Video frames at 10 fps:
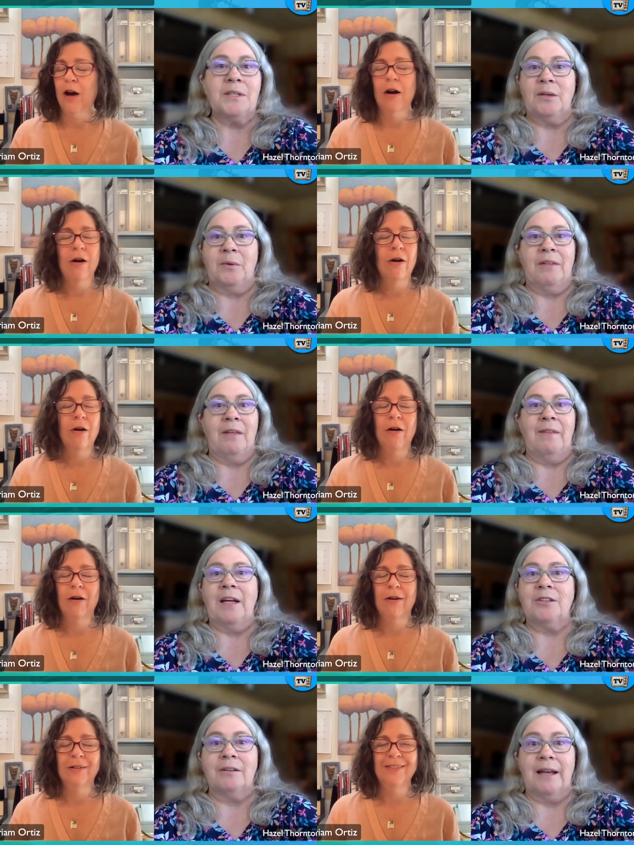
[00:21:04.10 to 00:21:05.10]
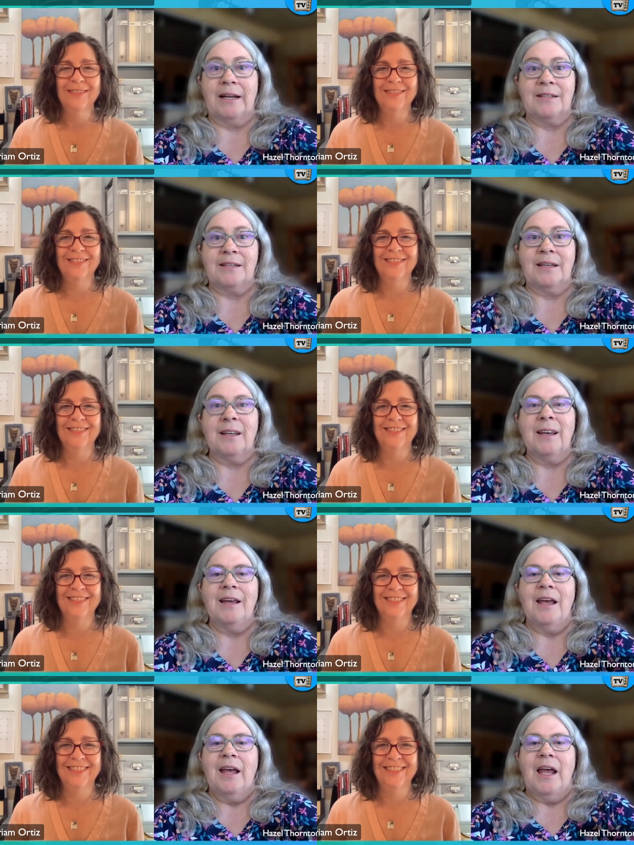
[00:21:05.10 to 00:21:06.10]
Speaker 1: knows what to do with, and that's your
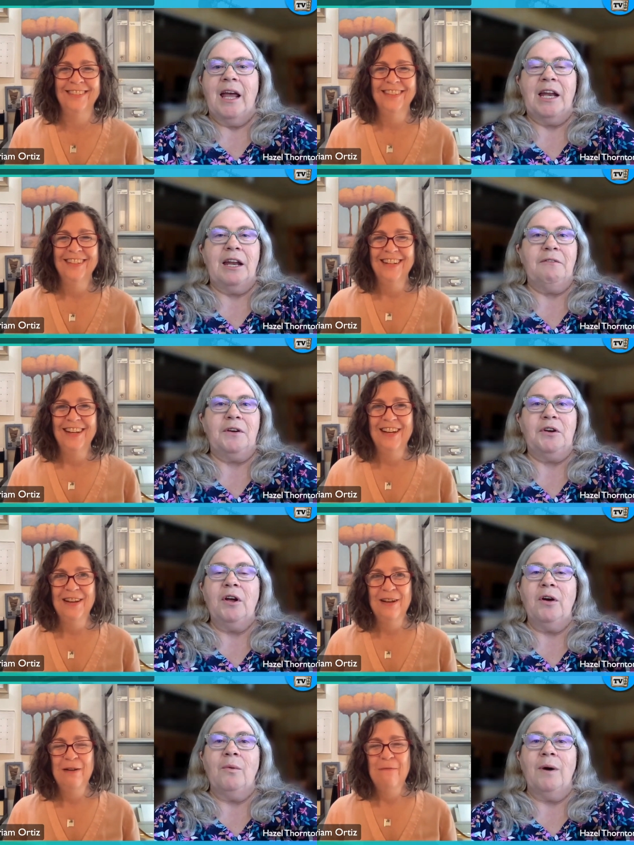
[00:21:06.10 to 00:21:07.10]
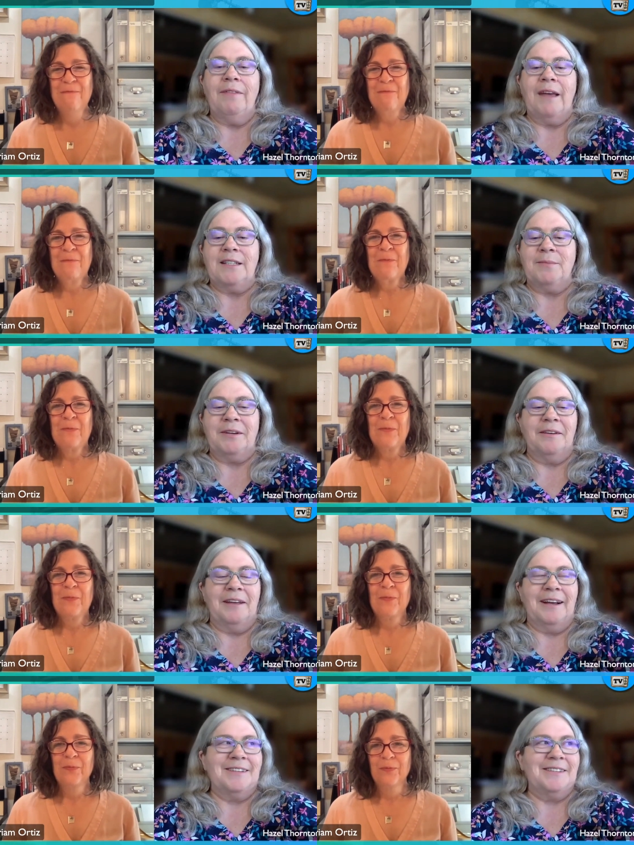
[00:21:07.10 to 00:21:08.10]
legacy. And if you don't want that to
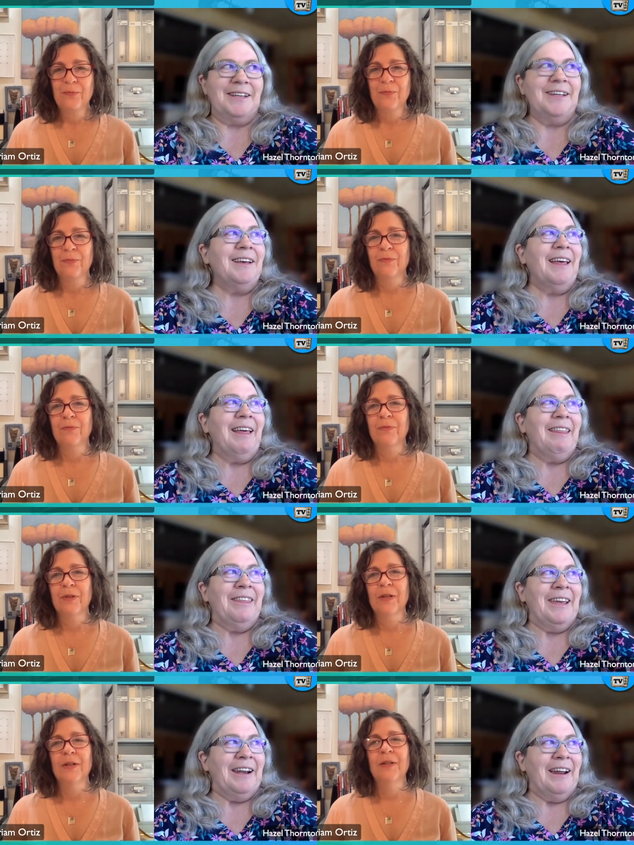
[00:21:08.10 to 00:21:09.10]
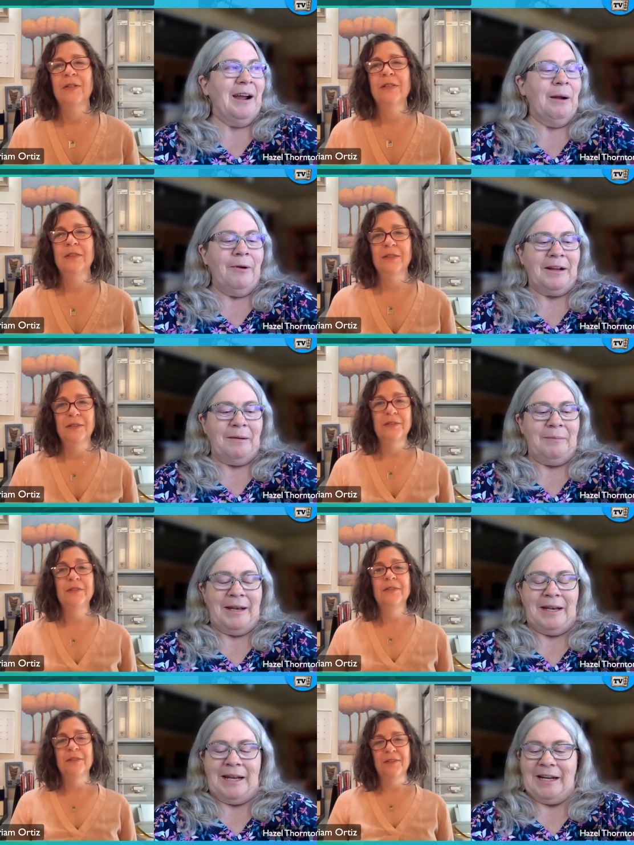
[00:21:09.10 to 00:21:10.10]
be legacy, then I'm
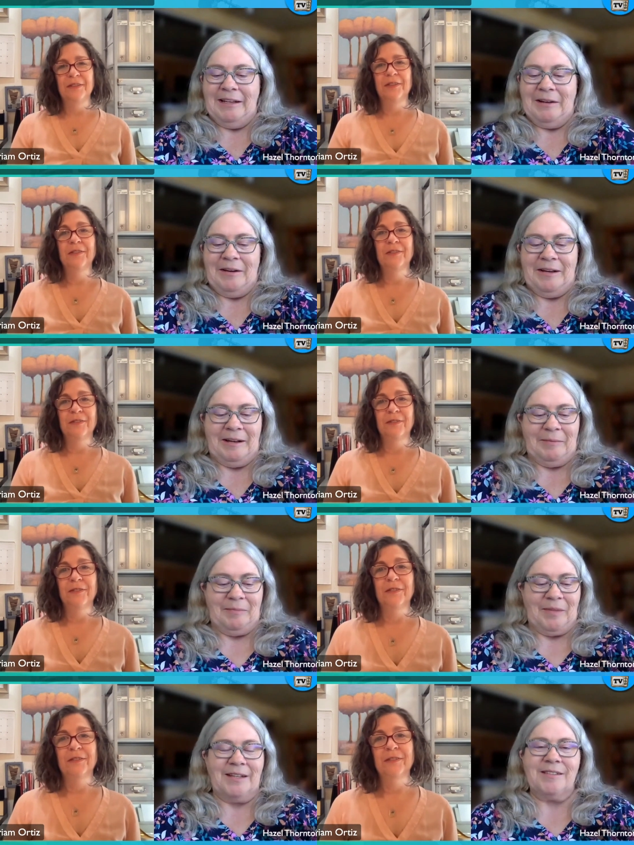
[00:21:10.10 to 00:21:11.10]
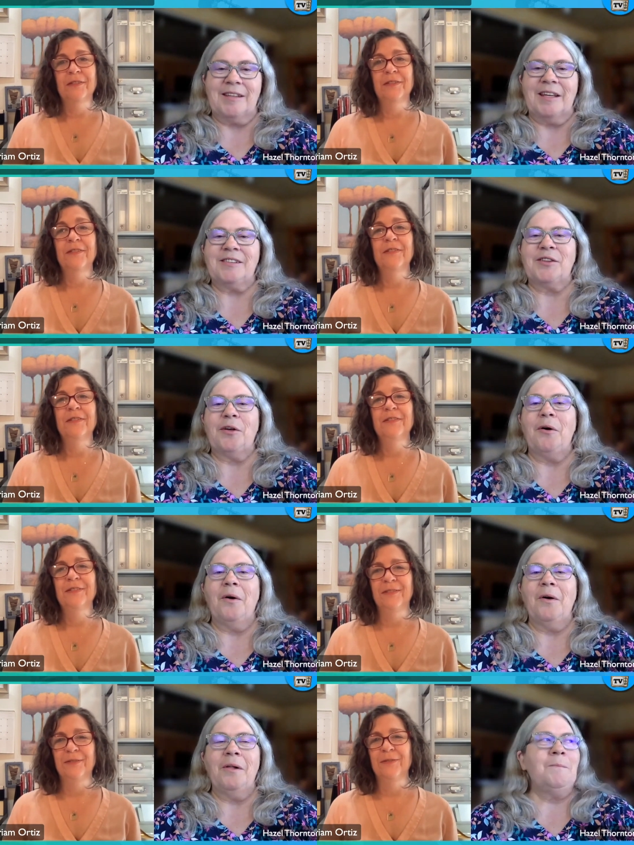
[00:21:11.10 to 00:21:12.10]
recommending it's the
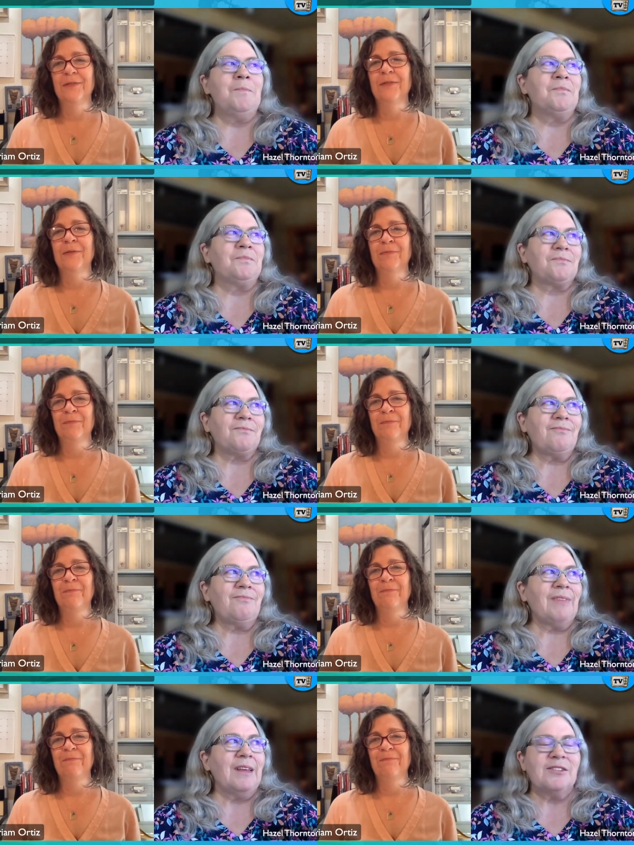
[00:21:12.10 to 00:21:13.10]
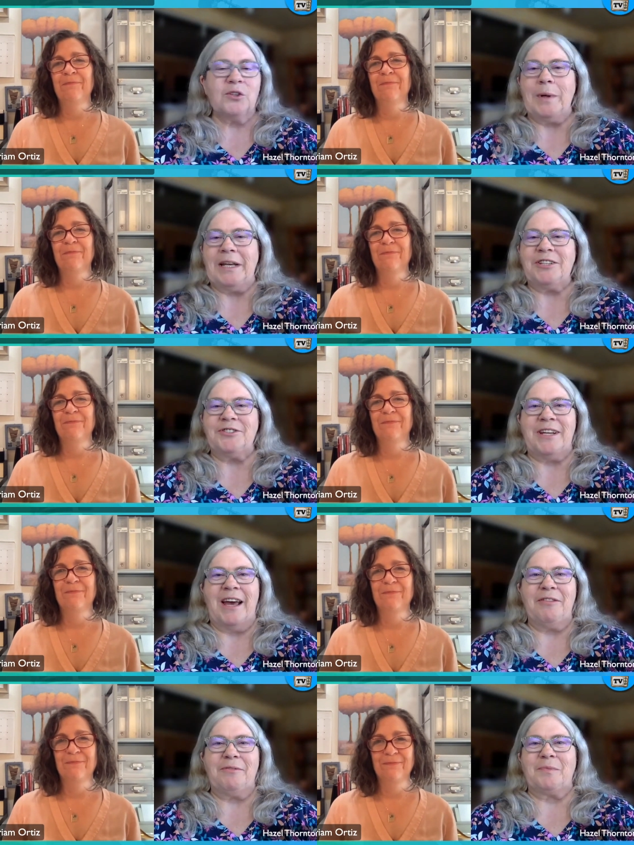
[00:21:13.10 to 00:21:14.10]
whole Swedish
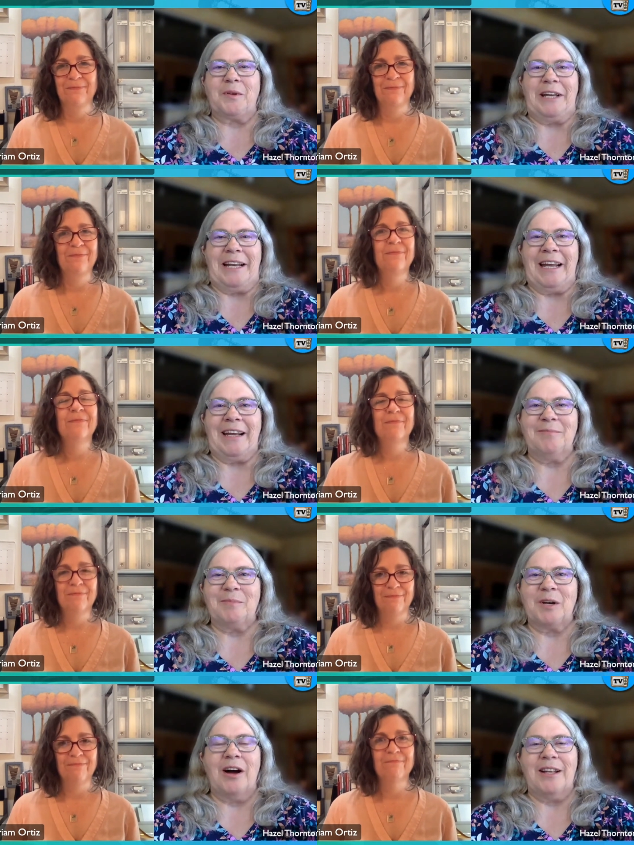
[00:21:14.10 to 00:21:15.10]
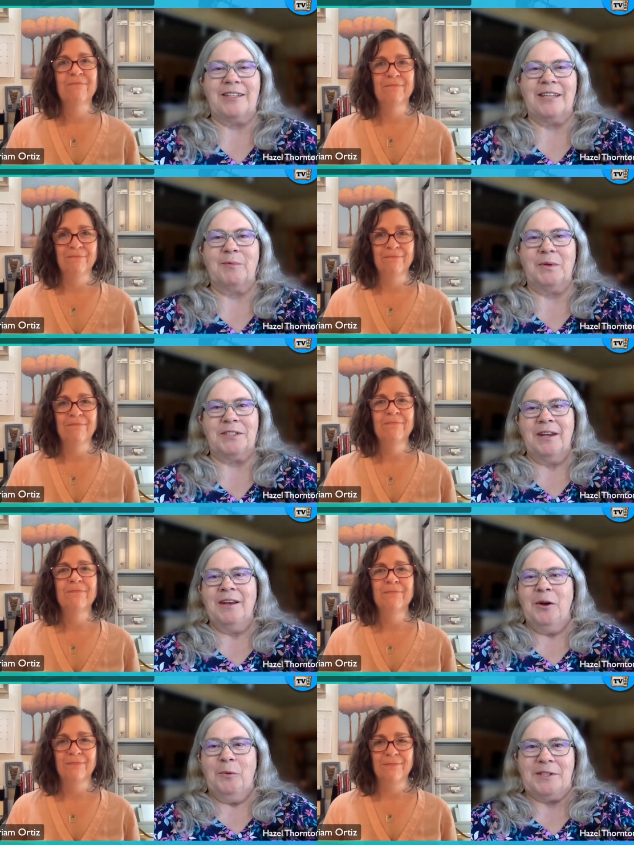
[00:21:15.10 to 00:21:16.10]
death cleaning concept,
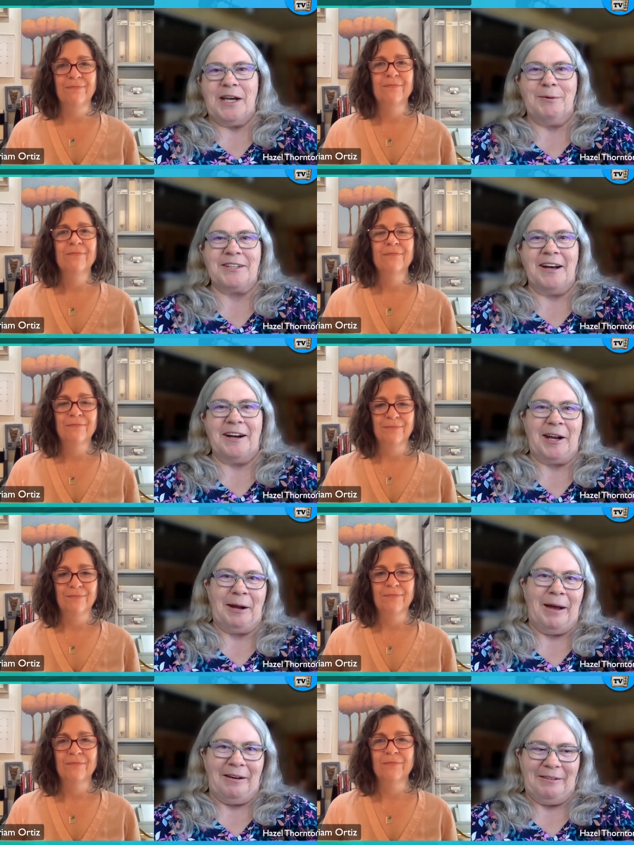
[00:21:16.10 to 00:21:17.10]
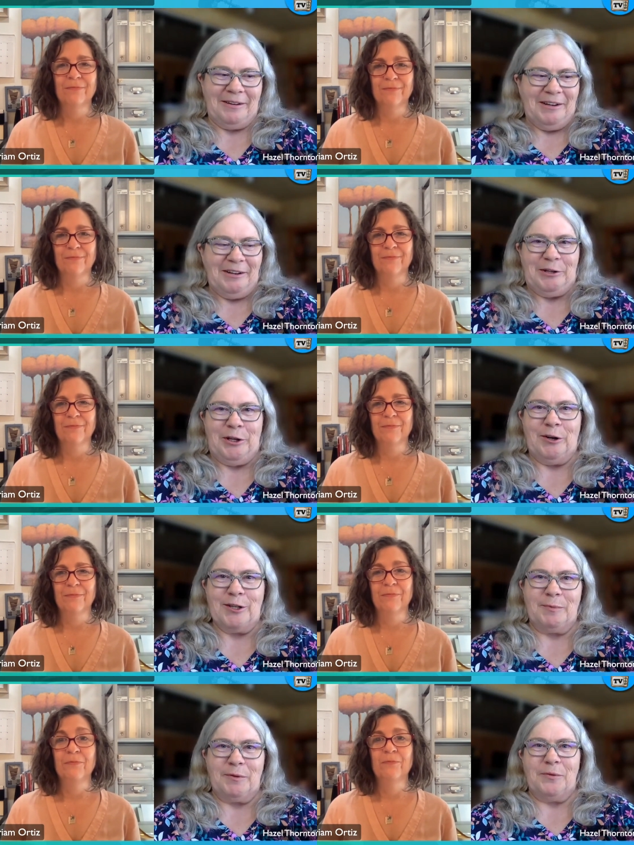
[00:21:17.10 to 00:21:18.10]
which I was talking about
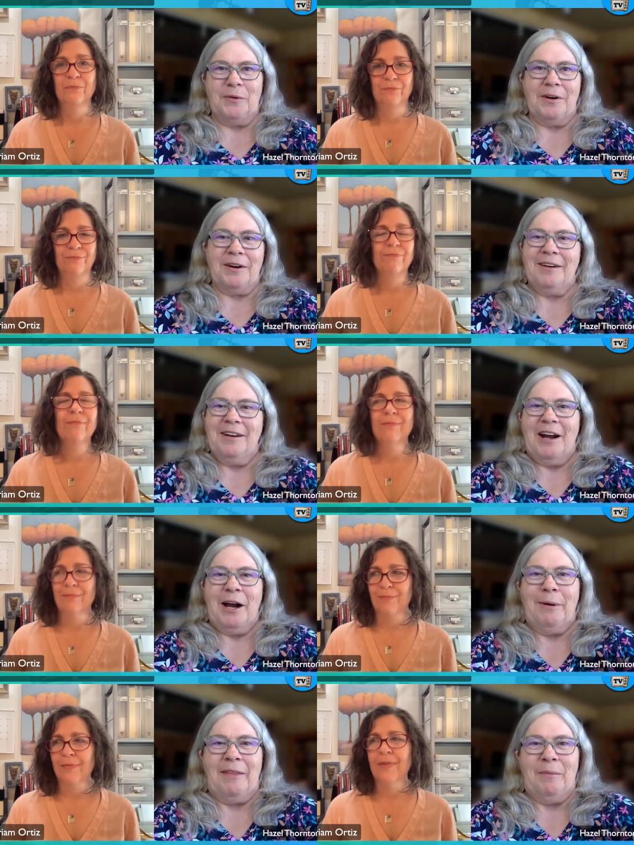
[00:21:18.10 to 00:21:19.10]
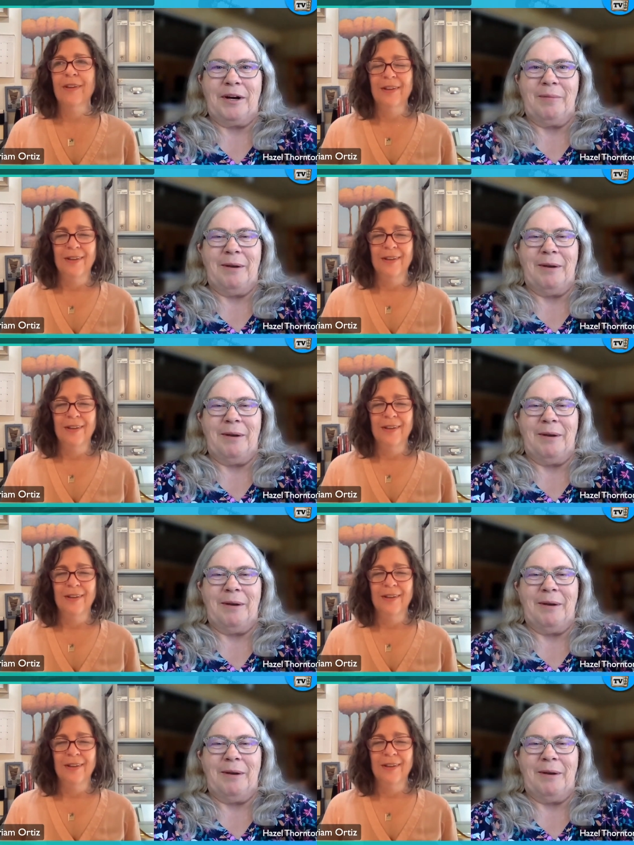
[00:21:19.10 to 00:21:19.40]
years before I read the